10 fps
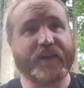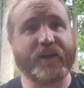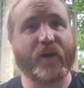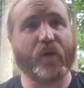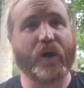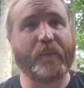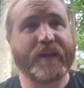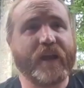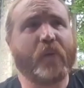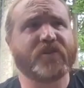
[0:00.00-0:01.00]
I
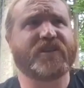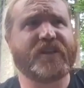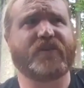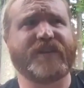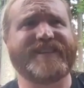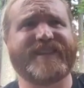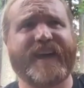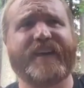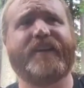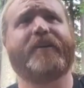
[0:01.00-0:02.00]
mean, he almost literally
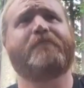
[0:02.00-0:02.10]
said,